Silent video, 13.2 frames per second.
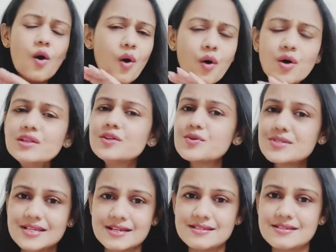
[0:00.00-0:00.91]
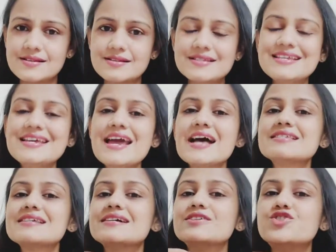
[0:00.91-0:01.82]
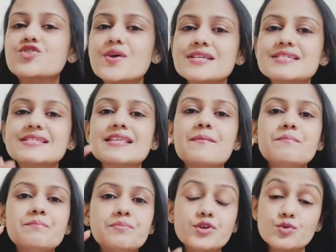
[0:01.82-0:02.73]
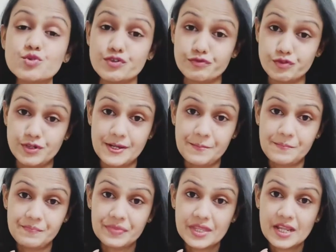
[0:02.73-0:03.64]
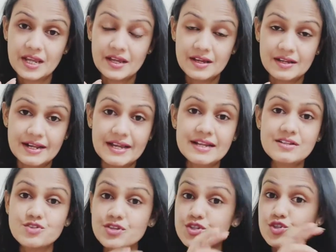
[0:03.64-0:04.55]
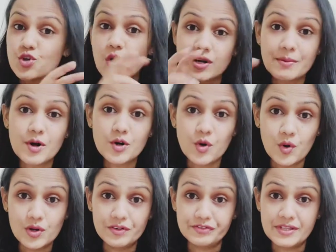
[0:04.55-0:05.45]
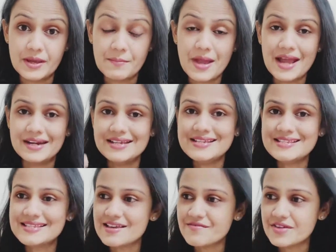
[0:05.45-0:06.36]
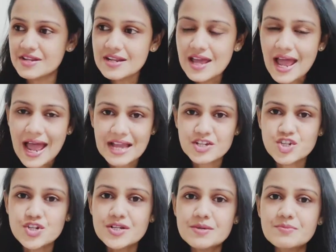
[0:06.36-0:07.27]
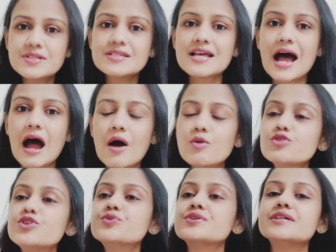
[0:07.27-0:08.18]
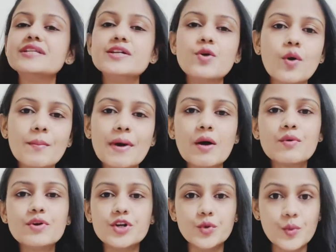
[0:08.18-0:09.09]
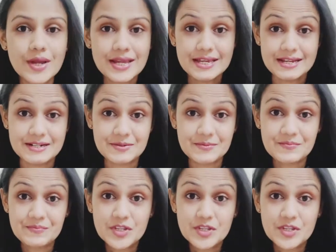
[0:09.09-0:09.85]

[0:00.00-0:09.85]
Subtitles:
All those concerns, he has addressed them beautifully, right? So he's talked about all of them and he's given actionables. How do you really go about doing it?